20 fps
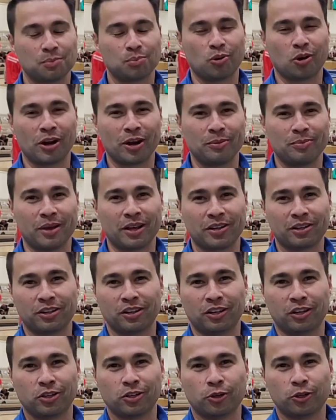Ryan
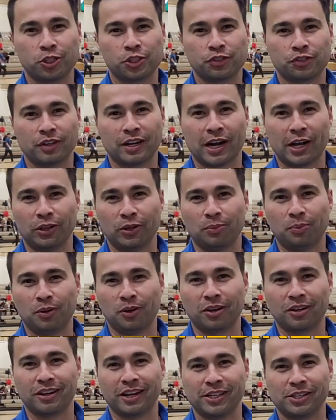Bekkedal, coach for Highland
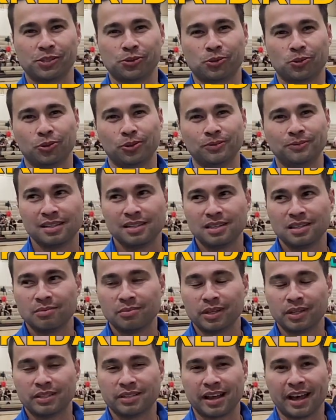Park High
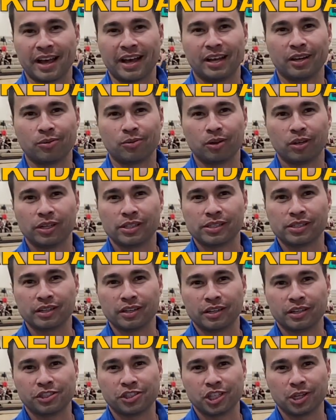School. My dad was
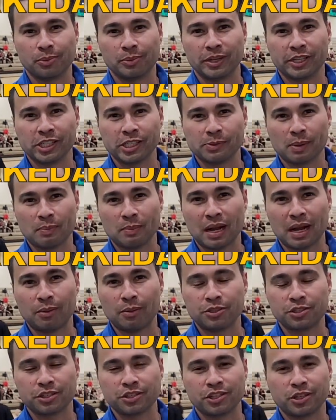a gymnast, my
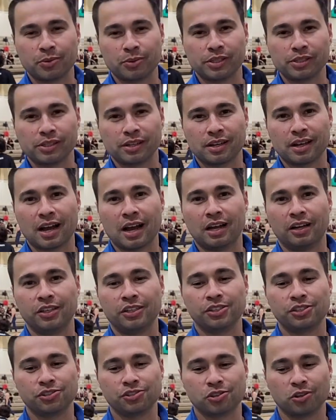mom was a gymnast in
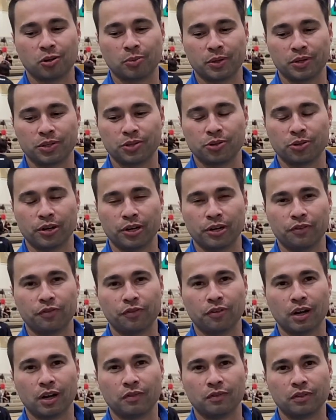college, so I've been doing it
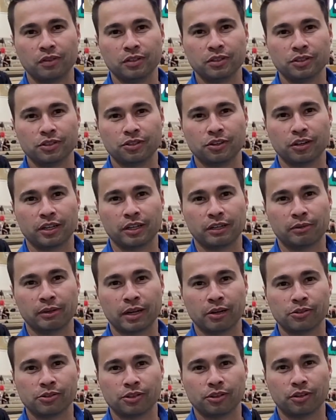forever. Started
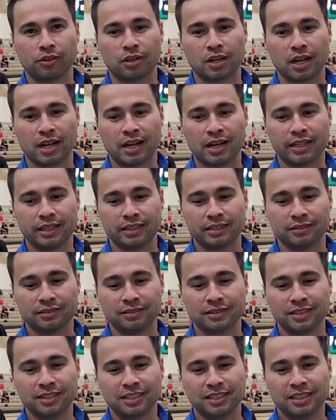when I was a little guy,
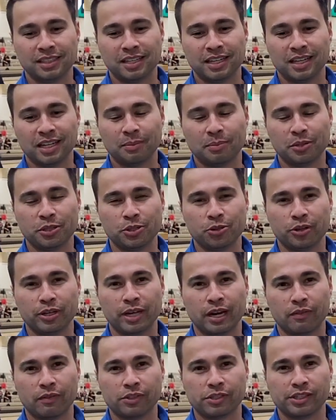and I've been doing
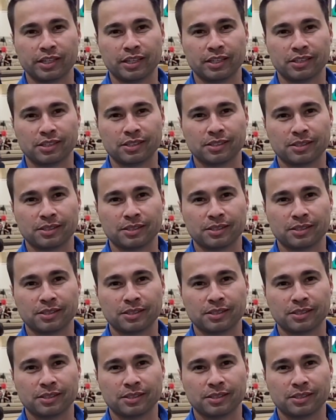it ever since.